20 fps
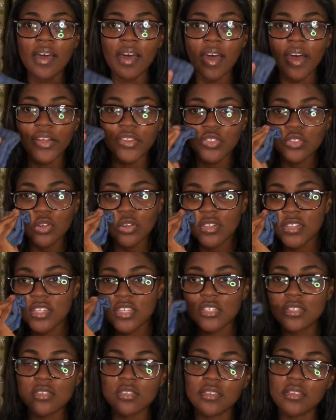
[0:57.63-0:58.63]
I thought
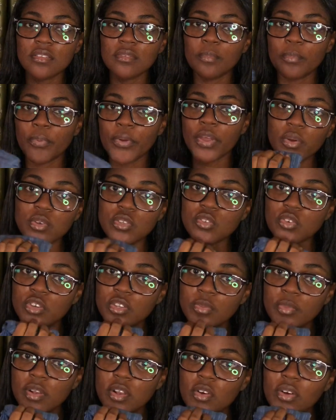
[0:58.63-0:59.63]
this break was
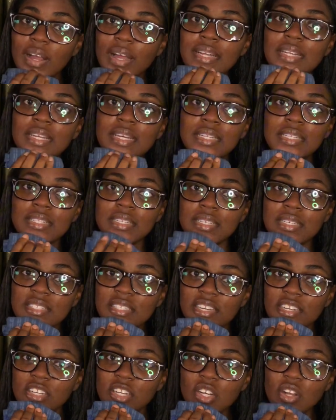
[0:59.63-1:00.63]
going to be longer than this.
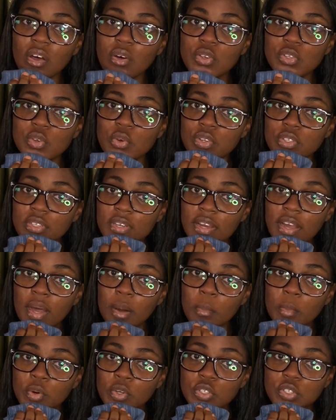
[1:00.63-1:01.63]
I didn't know I was going to
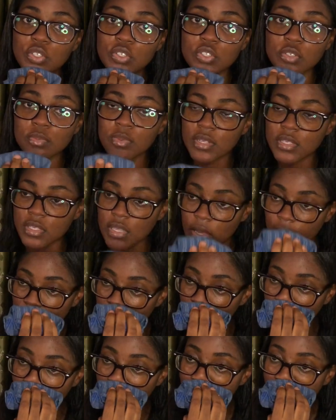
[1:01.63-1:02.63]
come on YouTube this
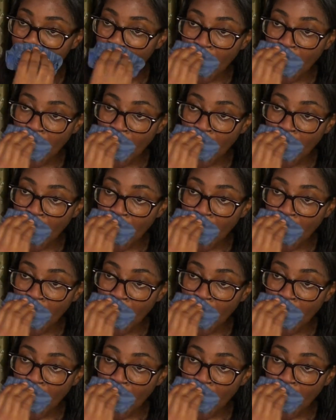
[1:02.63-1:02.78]
early.